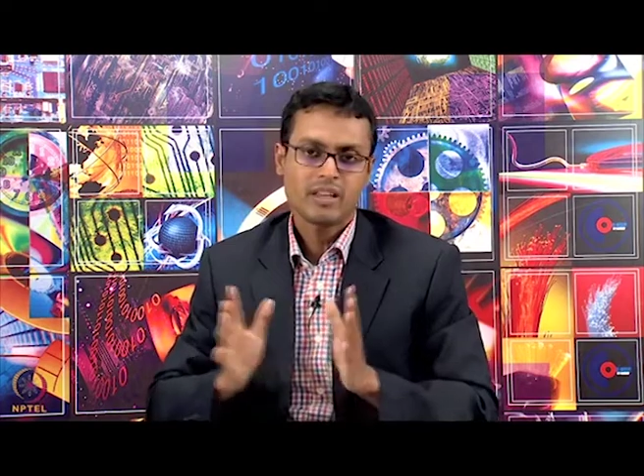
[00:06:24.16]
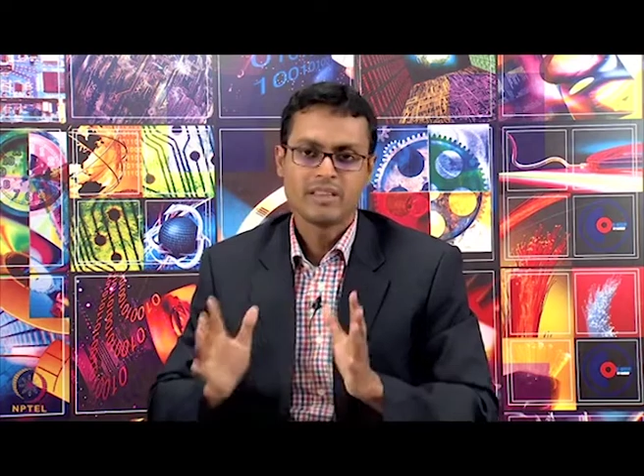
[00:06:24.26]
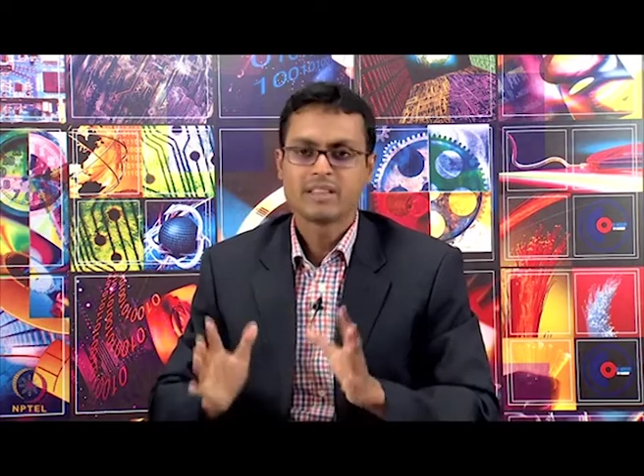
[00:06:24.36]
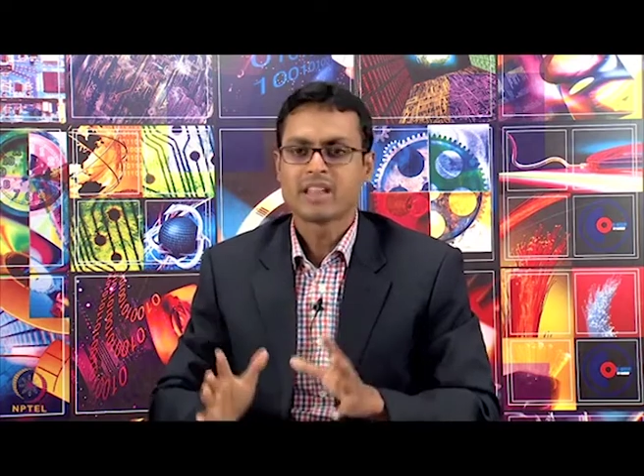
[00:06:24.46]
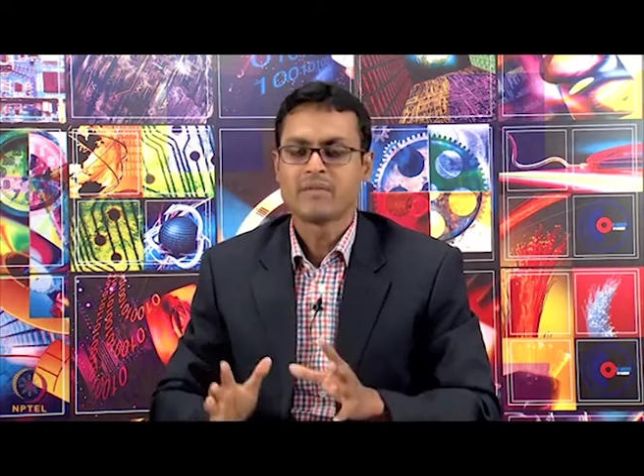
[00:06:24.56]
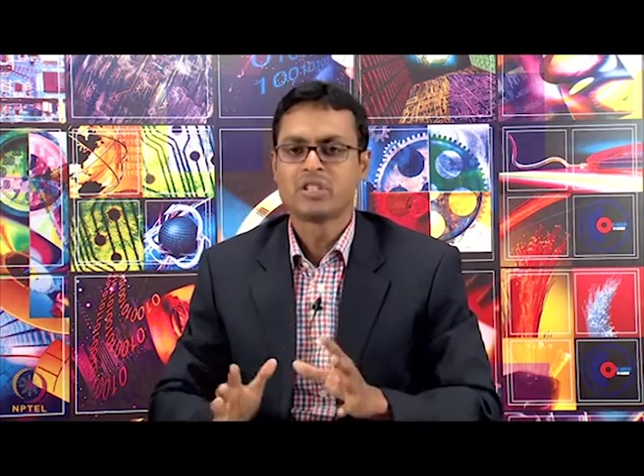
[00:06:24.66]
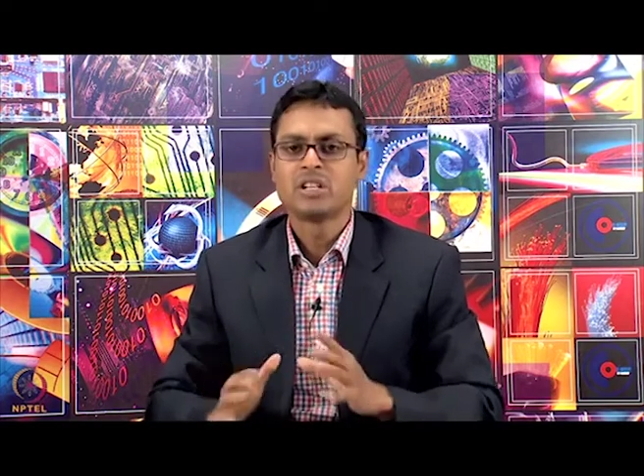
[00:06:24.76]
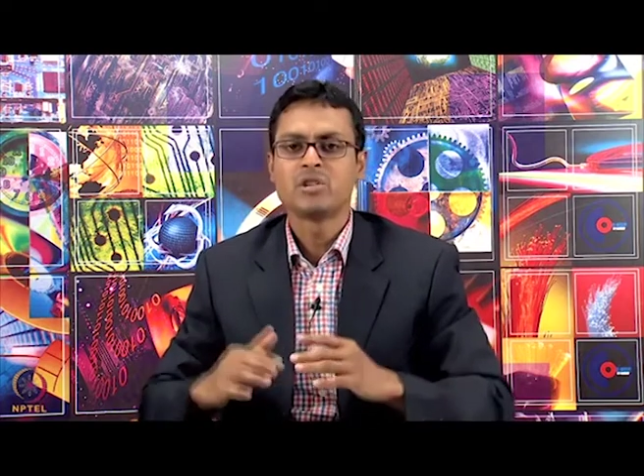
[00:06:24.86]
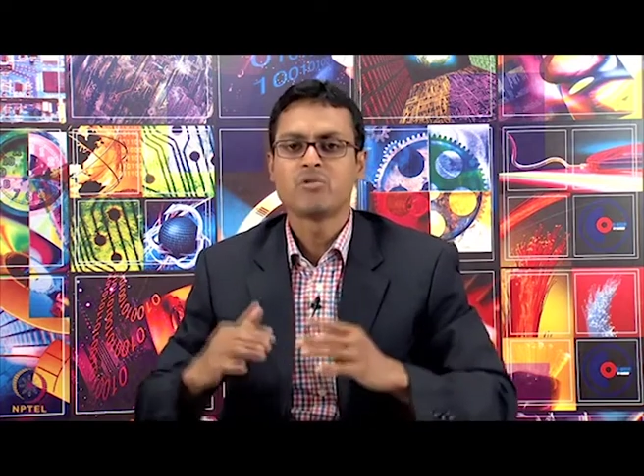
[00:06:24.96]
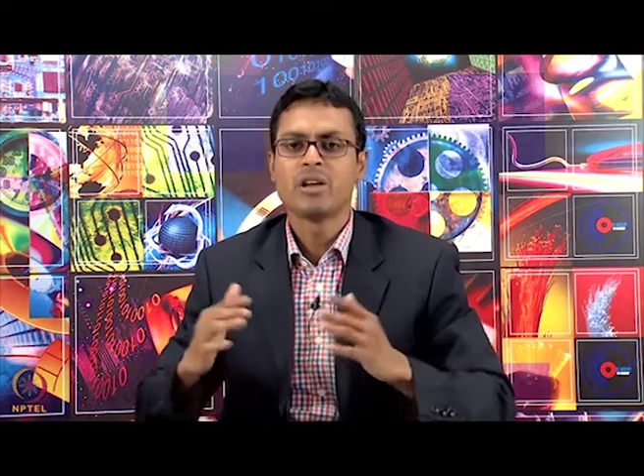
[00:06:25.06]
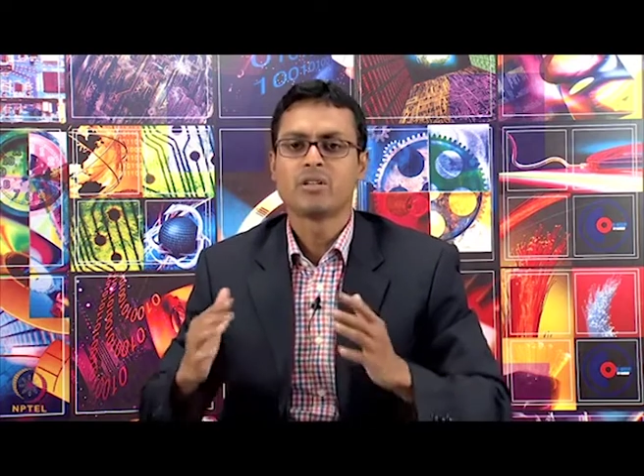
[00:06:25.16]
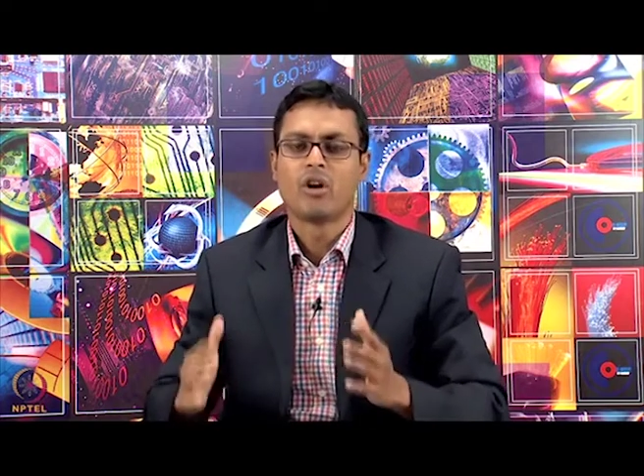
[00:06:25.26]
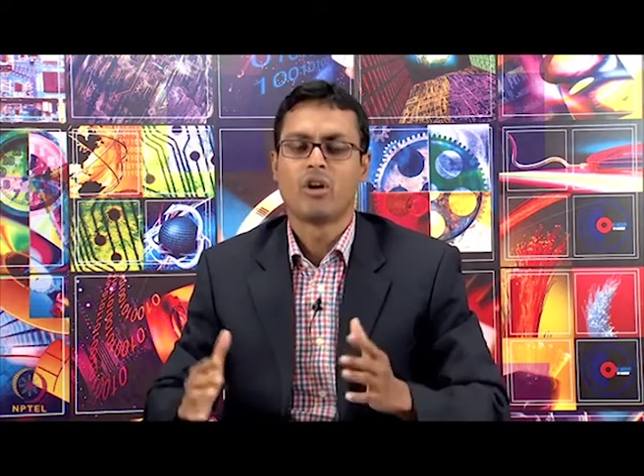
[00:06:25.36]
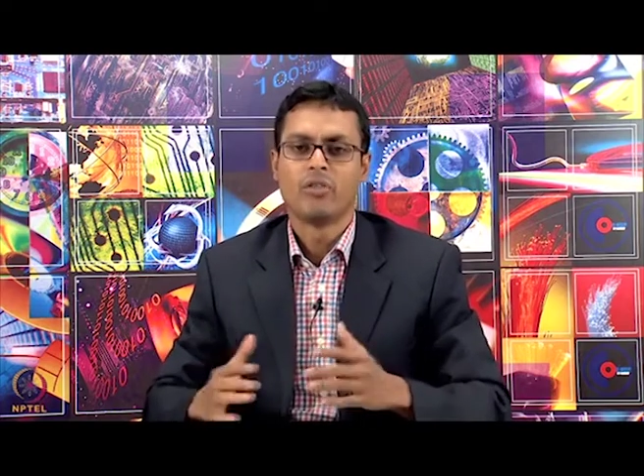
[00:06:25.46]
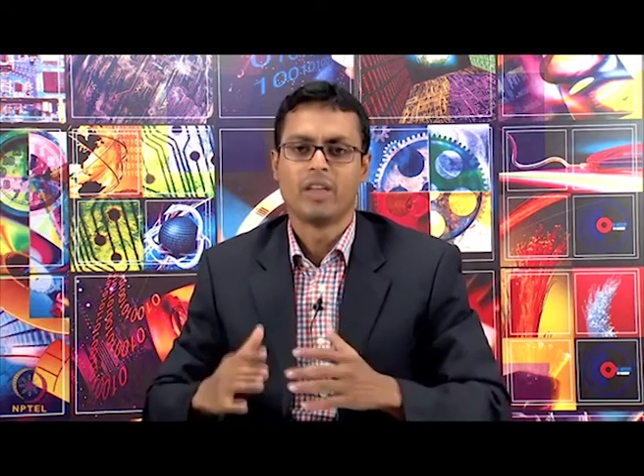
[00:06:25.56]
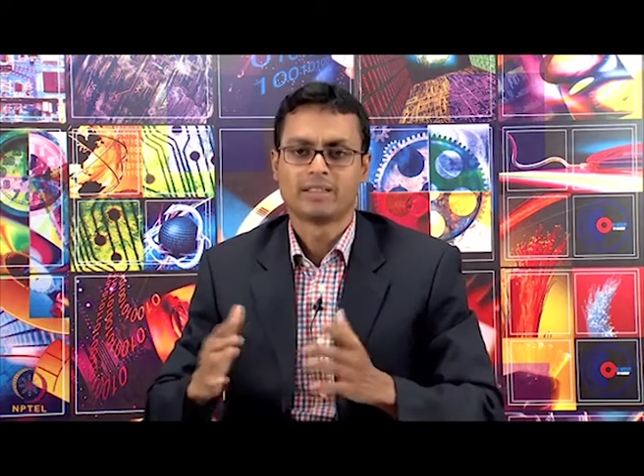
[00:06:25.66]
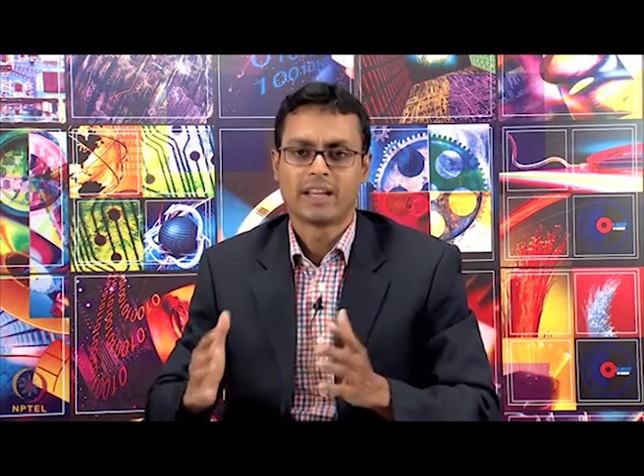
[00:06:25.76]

is a substituent on the